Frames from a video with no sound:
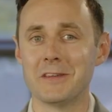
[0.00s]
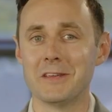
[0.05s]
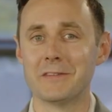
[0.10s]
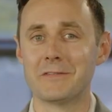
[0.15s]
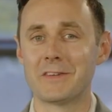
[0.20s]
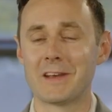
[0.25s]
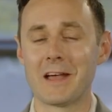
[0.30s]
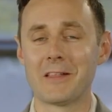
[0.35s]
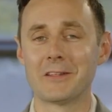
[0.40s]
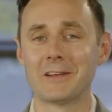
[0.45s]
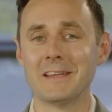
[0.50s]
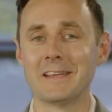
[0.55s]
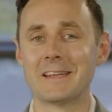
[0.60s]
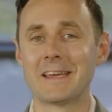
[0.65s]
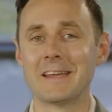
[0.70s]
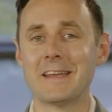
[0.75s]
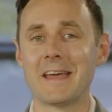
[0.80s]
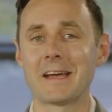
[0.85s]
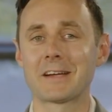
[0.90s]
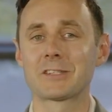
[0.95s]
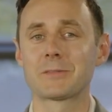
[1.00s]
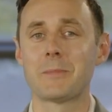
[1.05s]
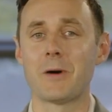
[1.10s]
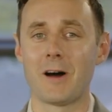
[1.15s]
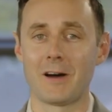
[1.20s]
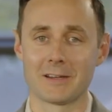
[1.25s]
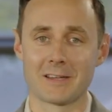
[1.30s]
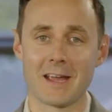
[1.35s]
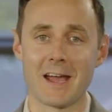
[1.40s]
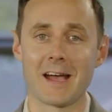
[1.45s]
Fidelity Connects
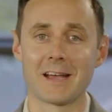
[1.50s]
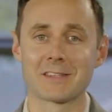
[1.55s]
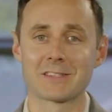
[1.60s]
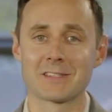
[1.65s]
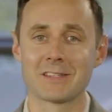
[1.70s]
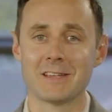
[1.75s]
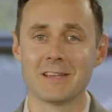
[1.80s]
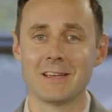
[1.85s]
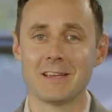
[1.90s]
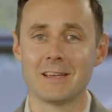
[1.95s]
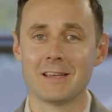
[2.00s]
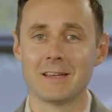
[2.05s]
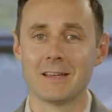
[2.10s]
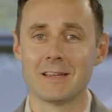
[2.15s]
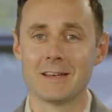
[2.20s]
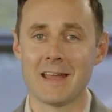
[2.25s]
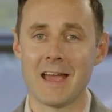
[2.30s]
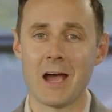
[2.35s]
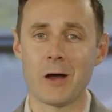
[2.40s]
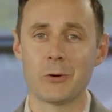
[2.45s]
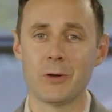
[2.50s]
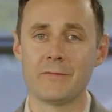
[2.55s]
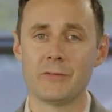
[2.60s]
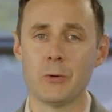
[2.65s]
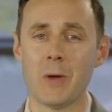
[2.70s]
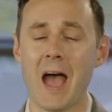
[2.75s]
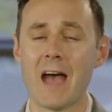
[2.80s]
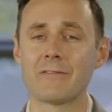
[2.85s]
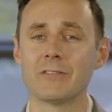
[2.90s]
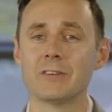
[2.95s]
podcast. Now, if
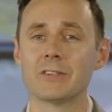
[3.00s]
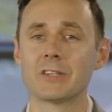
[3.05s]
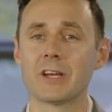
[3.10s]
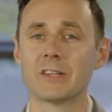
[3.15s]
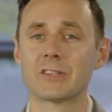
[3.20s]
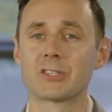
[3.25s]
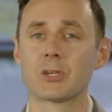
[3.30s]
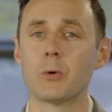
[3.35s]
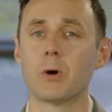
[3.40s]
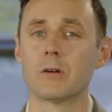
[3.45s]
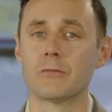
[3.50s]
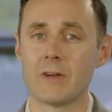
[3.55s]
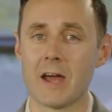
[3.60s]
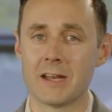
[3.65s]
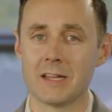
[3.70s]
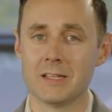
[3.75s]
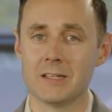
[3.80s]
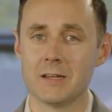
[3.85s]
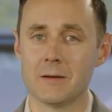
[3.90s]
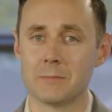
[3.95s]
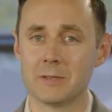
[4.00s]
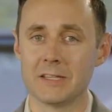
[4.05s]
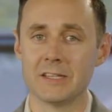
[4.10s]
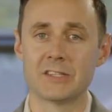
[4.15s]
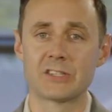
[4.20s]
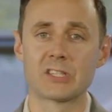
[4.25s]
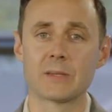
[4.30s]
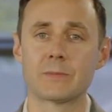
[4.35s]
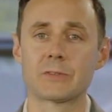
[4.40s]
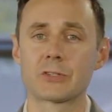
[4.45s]
you haven't done so already,
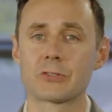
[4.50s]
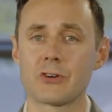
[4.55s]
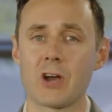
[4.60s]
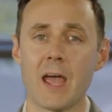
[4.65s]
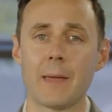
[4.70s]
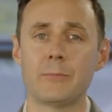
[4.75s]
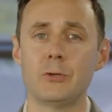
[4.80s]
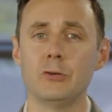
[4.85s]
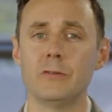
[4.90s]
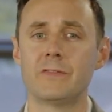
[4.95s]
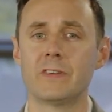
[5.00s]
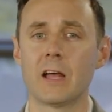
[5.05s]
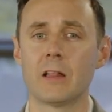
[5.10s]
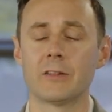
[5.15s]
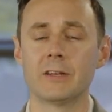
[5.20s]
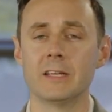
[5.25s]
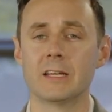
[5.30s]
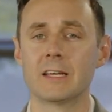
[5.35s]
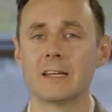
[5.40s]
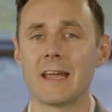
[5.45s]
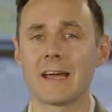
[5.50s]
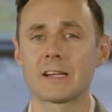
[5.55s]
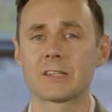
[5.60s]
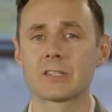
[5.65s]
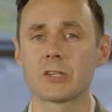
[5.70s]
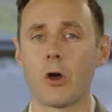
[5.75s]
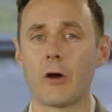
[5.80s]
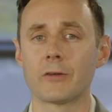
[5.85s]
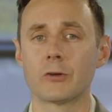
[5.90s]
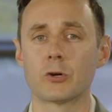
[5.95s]
please subscribe to Fidelity
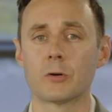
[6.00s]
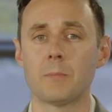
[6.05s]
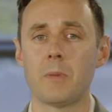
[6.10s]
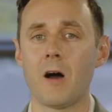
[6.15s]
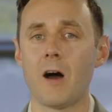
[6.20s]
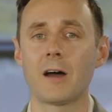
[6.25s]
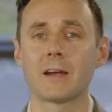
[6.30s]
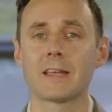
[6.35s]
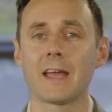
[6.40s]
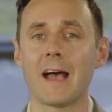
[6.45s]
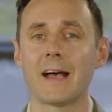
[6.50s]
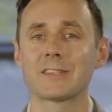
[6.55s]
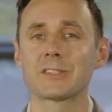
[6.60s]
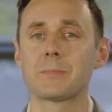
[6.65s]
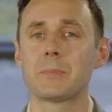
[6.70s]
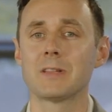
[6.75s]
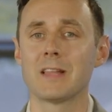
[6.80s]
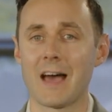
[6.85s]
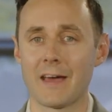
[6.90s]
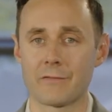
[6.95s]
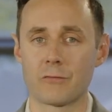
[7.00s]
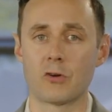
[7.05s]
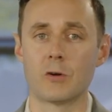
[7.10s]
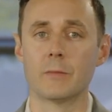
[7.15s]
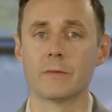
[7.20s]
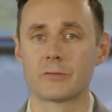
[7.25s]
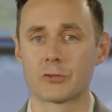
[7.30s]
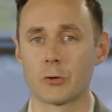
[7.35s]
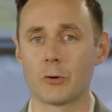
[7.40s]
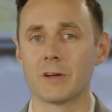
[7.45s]
Connects on your podcast
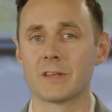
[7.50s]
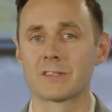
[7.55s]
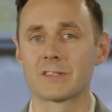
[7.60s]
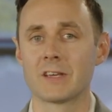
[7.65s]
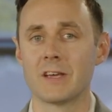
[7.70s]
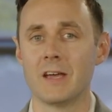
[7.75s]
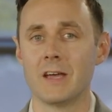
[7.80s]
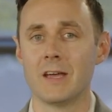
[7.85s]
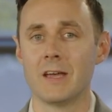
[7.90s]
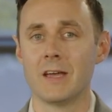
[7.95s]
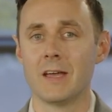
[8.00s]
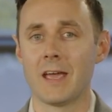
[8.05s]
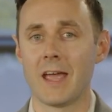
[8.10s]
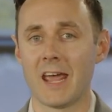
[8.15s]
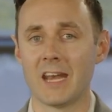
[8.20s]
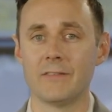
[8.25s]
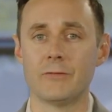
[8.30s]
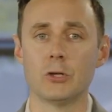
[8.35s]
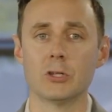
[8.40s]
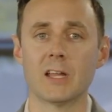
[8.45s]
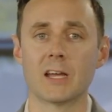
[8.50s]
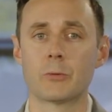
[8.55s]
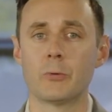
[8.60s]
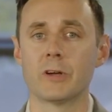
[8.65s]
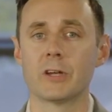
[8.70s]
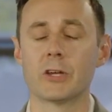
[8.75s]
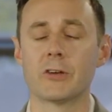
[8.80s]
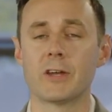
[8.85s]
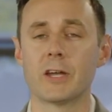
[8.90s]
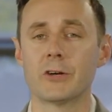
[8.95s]
platform of choice. And if you like
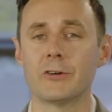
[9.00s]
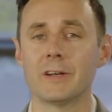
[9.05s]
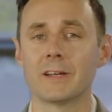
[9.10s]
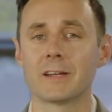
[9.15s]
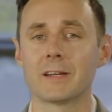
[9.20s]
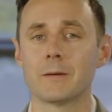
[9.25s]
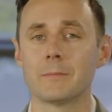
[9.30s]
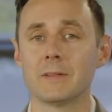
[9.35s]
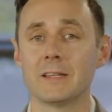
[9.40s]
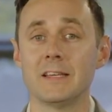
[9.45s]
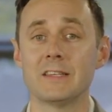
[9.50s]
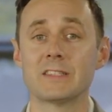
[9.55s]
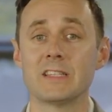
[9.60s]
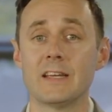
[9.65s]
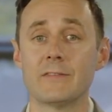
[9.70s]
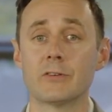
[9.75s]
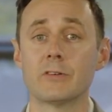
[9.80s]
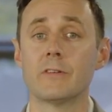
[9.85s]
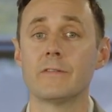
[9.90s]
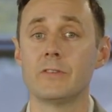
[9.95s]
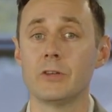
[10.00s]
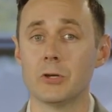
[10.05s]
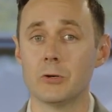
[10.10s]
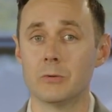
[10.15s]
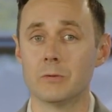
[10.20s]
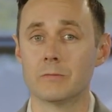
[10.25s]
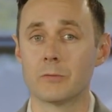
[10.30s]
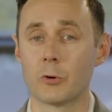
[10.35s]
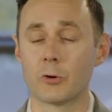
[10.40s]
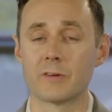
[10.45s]
what you're hearing, please leave a
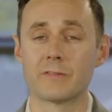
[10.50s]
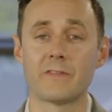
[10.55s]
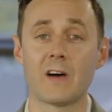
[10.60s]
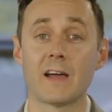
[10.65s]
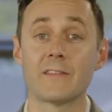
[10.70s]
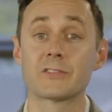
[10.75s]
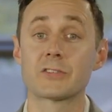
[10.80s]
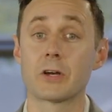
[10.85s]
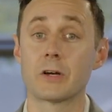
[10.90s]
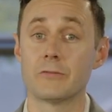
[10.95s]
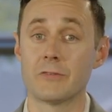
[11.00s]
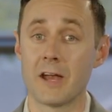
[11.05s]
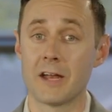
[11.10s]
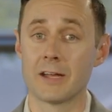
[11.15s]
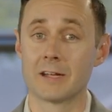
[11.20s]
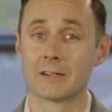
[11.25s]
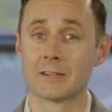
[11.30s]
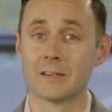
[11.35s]
review or a 5-star rating.